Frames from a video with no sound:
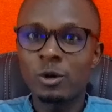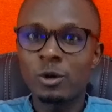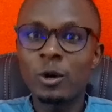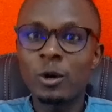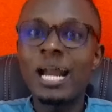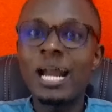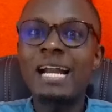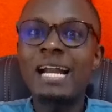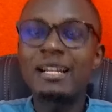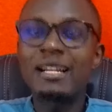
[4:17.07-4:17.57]
or
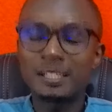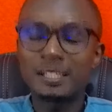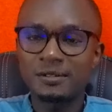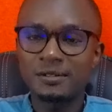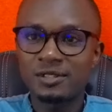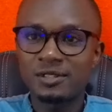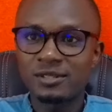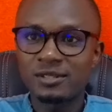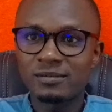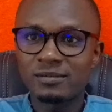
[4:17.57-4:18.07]

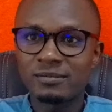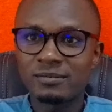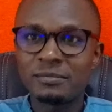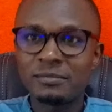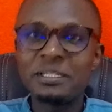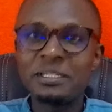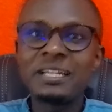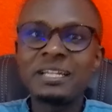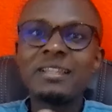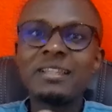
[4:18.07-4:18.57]
narratives,
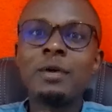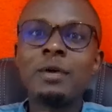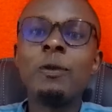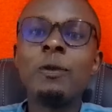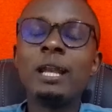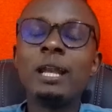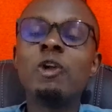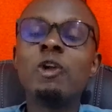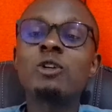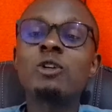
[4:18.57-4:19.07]
they
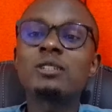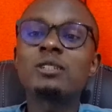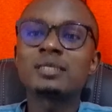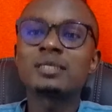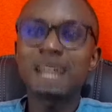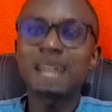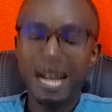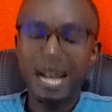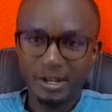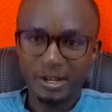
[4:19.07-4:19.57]
will not
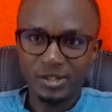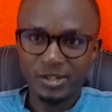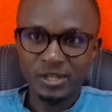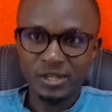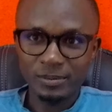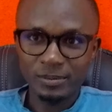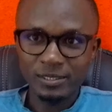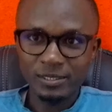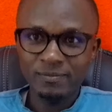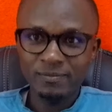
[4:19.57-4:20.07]

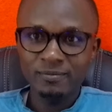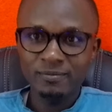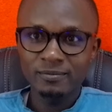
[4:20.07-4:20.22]
accept.